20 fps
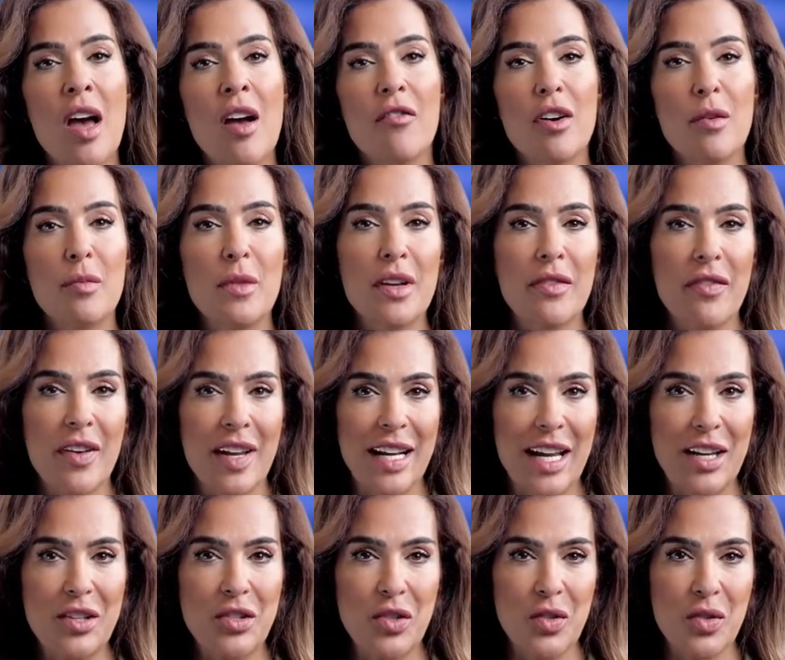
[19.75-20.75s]
from the
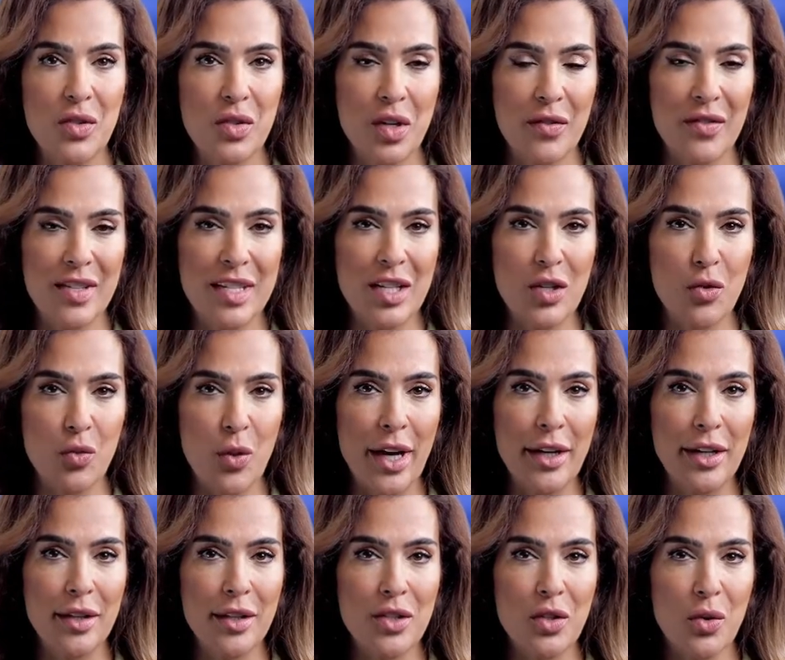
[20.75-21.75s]
Financial Services
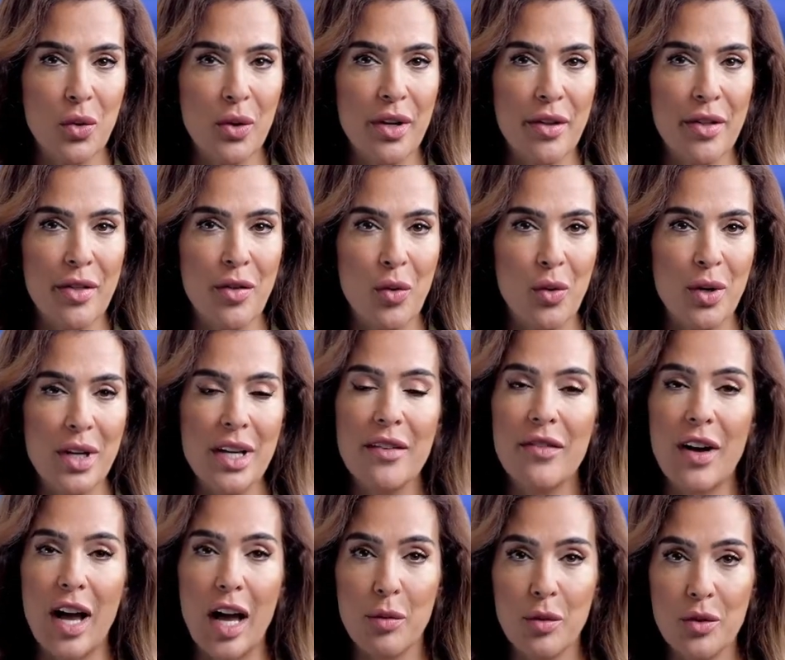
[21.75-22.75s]
Regulatory Authority
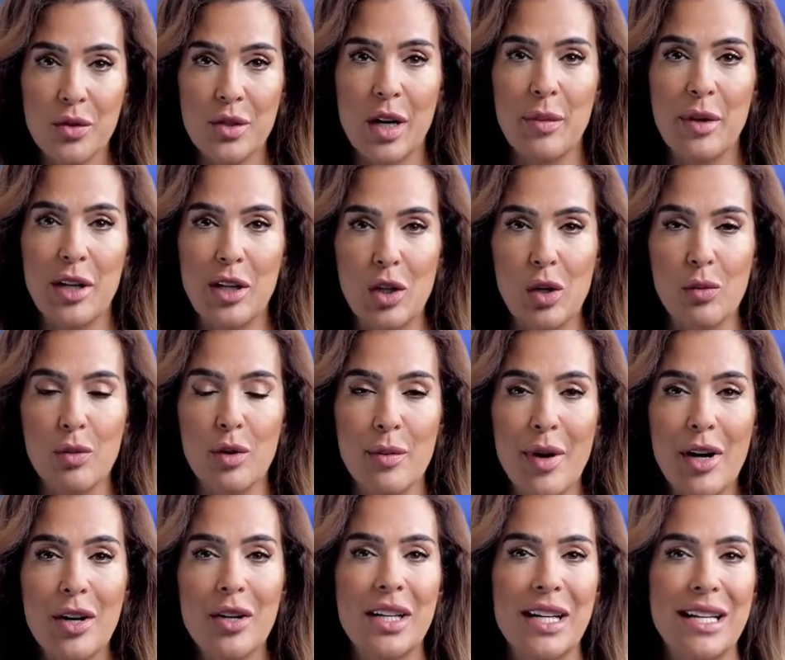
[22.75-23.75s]
of Abu Dhabi Global
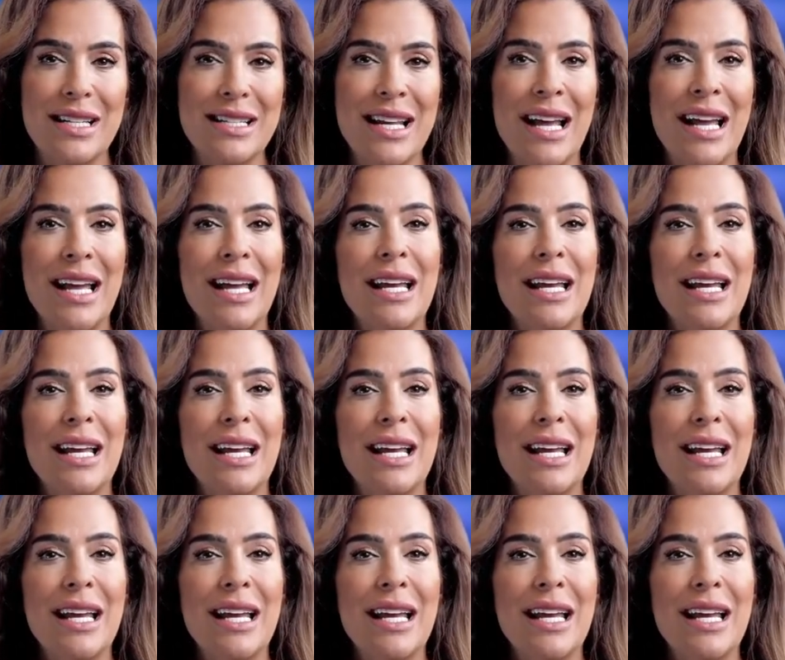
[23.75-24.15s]
Market.